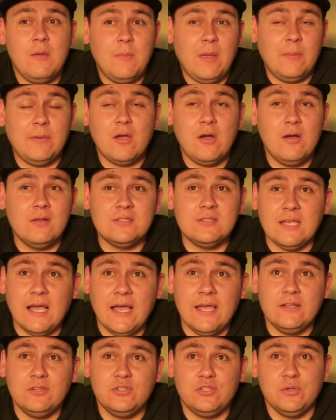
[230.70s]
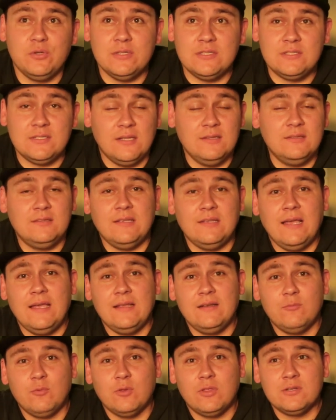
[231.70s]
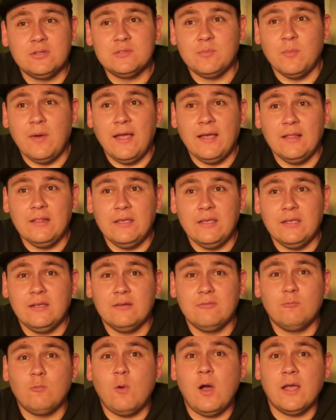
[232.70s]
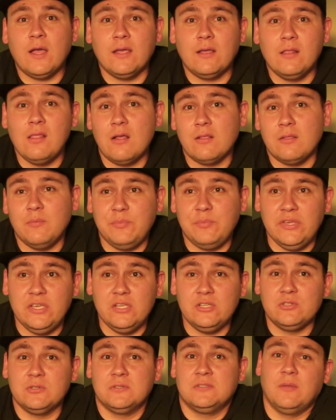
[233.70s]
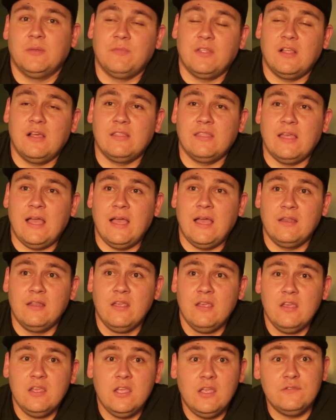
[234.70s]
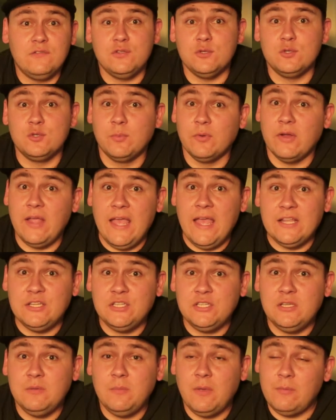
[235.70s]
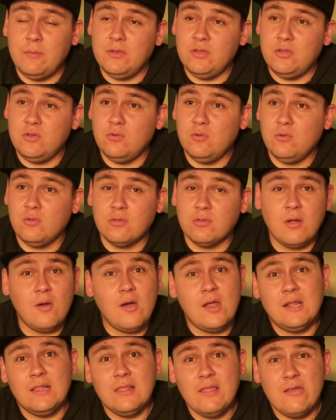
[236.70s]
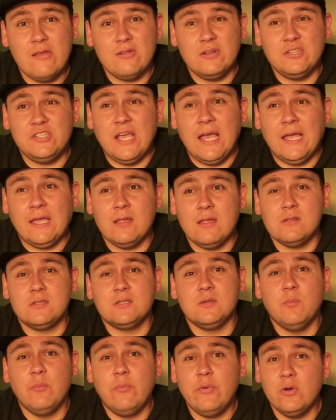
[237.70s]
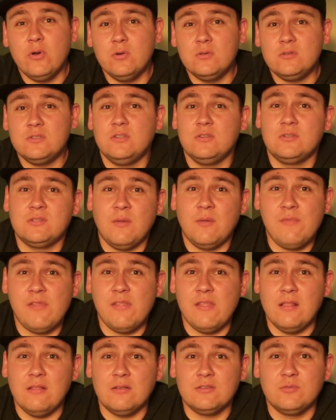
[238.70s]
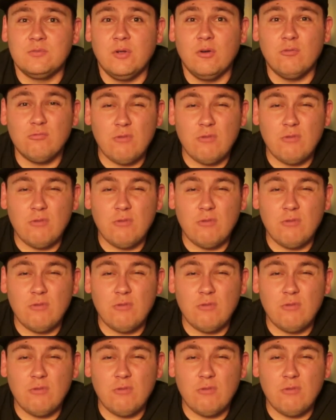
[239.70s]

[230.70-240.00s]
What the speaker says: maybe go outside and shoot at sunset with her smiling, walking along the beach or something like that. If she's super edgy, maybe throw on a leather jacket and some boots, do something that looks real